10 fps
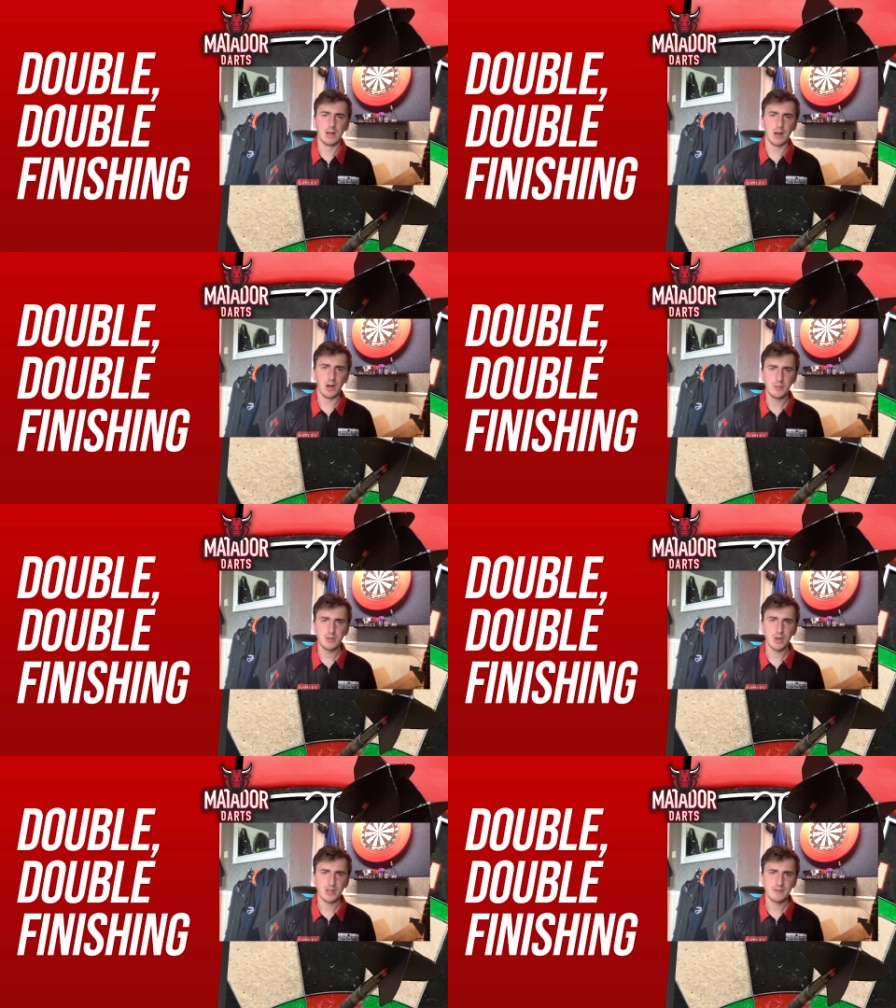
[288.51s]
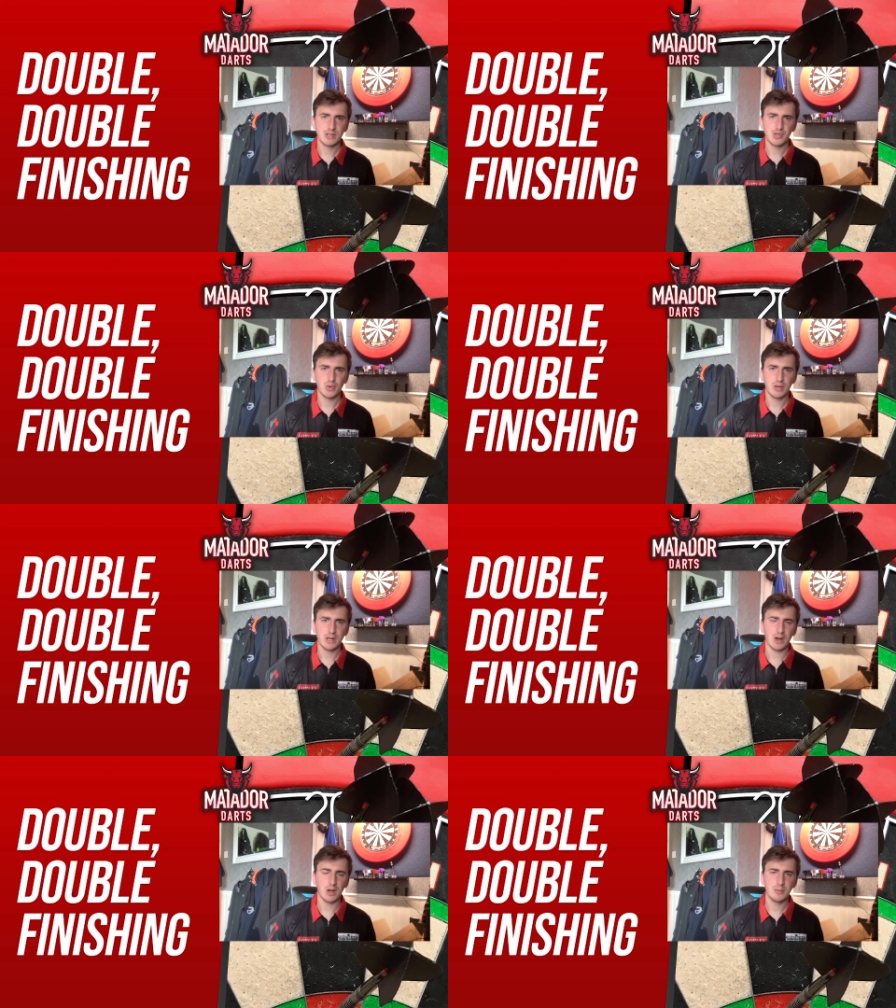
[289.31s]
I hope you guys have enjoyed.
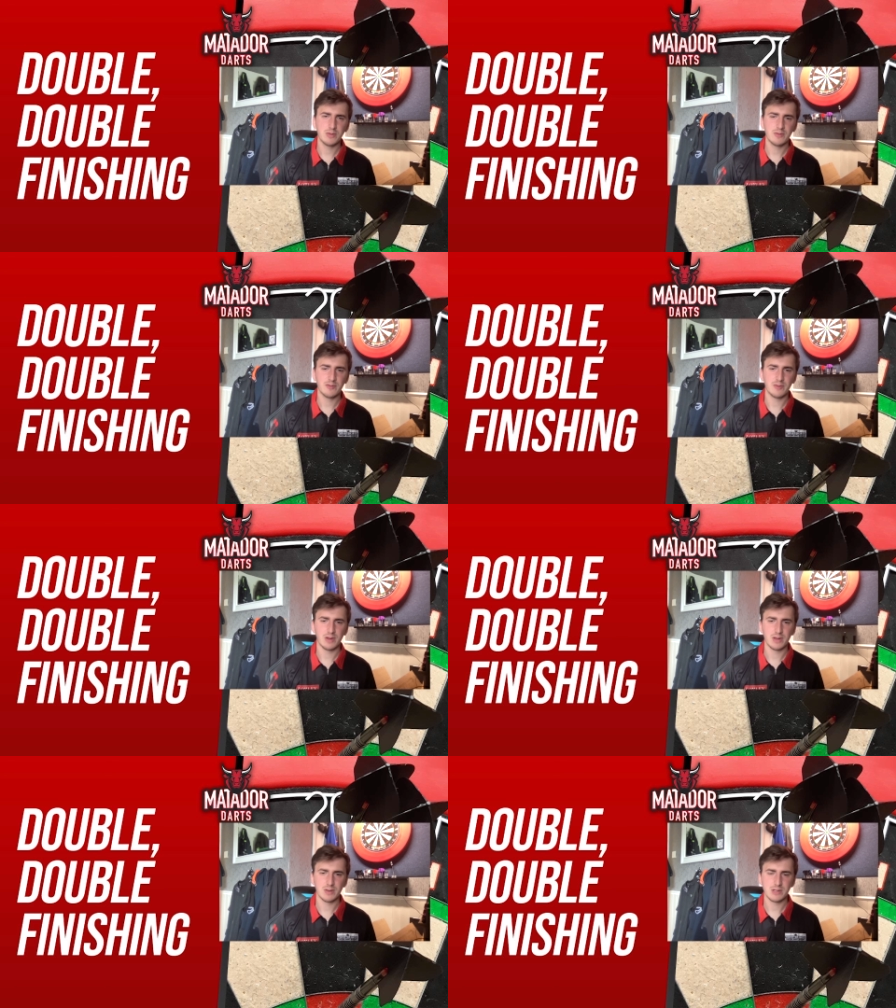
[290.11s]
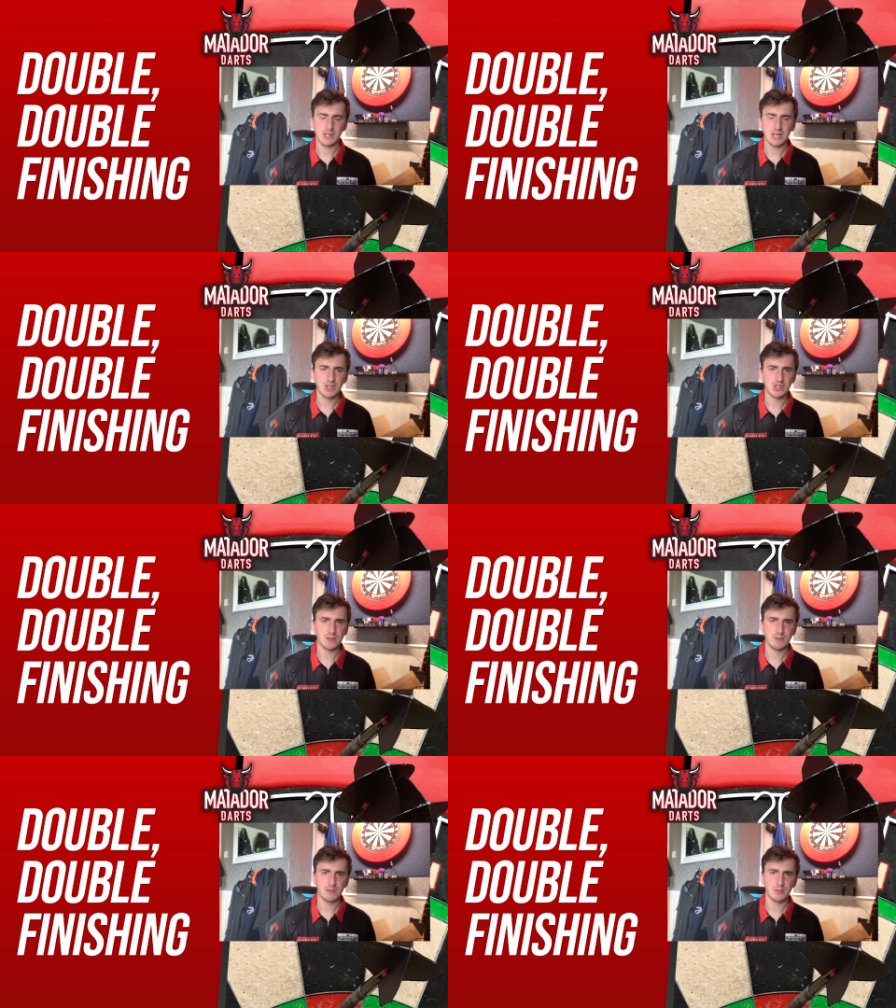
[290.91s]
I hope you've taken
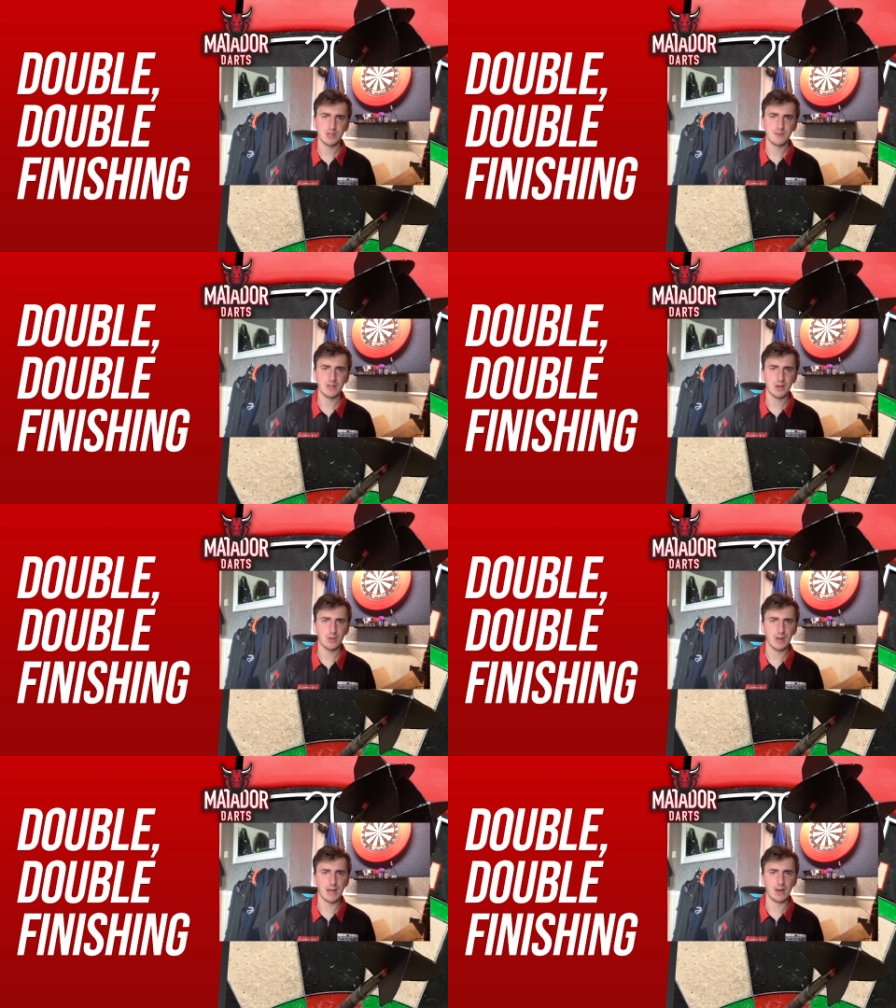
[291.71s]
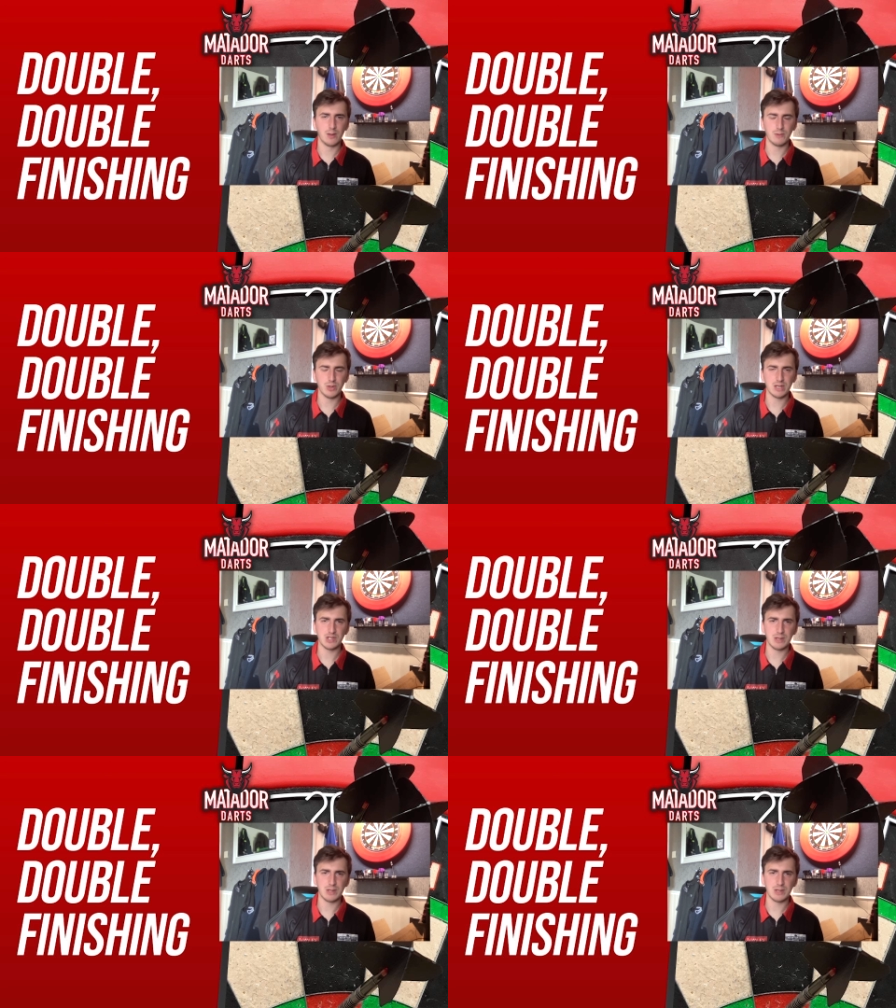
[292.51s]
something from this video, and hopefully you get to